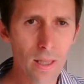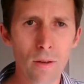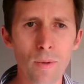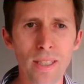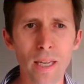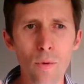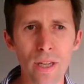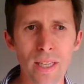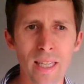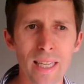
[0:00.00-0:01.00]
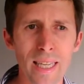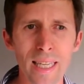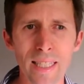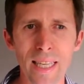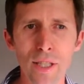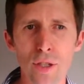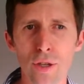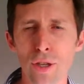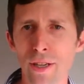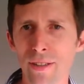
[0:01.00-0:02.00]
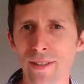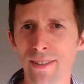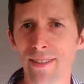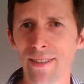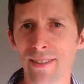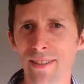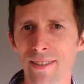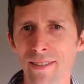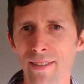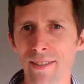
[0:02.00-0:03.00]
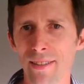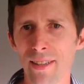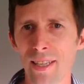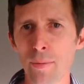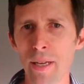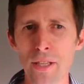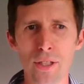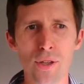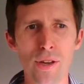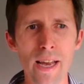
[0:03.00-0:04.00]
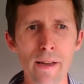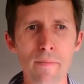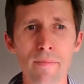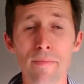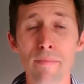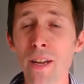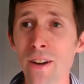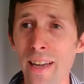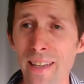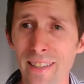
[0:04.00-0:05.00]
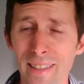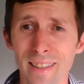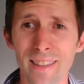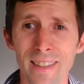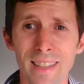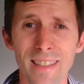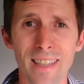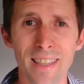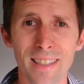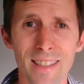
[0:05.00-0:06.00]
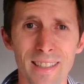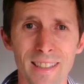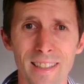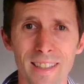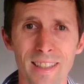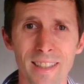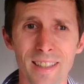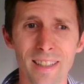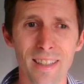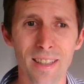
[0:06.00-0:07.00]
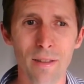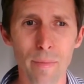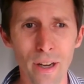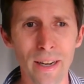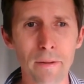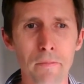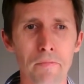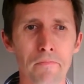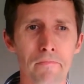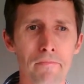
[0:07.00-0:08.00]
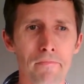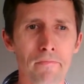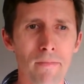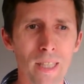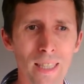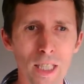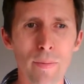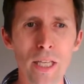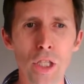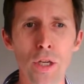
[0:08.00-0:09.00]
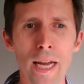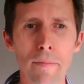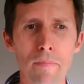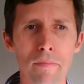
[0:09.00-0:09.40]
We see what he says to her. He speaks her name. "Mary," he says. "Mary." He speaks her name.